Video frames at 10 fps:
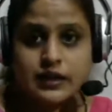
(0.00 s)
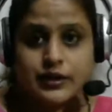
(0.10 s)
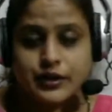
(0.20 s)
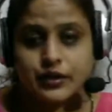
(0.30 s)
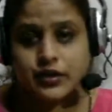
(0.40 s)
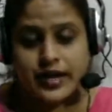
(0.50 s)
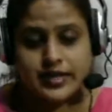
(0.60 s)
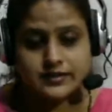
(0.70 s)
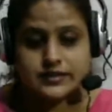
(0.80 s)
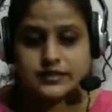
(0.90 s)
He
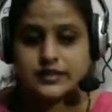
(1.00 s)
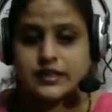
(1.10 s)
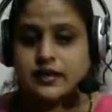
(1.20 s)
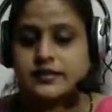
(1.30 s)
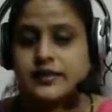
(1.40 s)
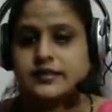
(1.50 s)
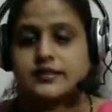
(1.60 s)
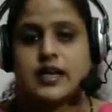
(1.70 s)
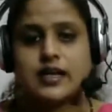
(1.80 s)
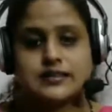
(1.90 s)
has written
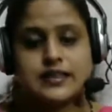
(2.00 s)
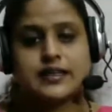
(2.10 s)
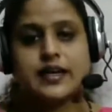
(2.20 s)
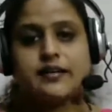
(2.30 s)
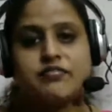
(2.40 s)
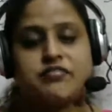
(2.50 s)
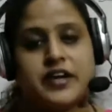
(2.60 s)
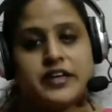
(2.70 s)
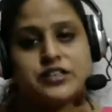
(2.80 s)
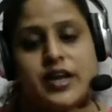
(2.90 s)
this classic in
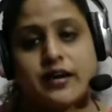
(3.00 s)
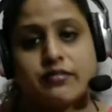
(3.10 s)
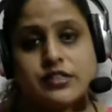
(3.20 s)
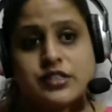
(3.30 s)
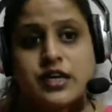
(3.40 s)
French language,